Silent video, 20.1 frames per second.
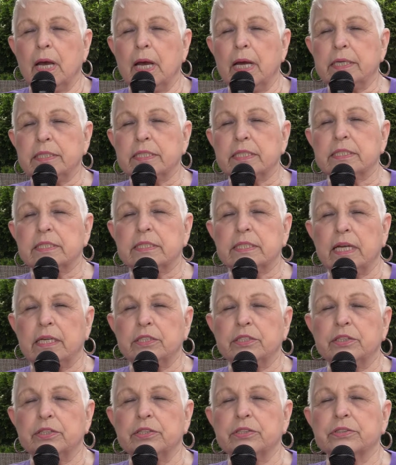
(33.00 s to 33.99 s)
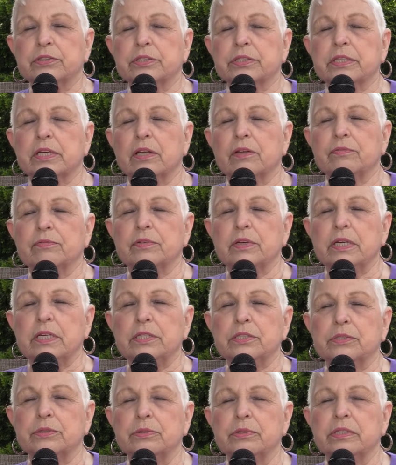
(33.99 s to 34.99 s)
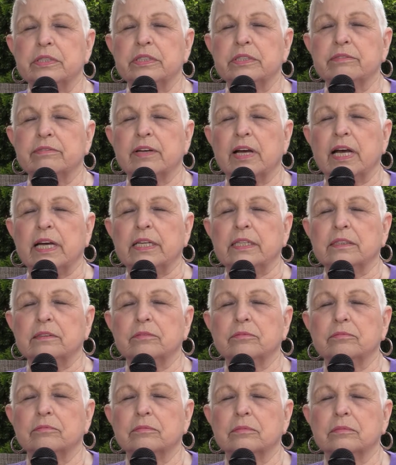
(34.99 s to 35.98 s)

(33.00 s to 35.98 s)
And to center yourself into the divine.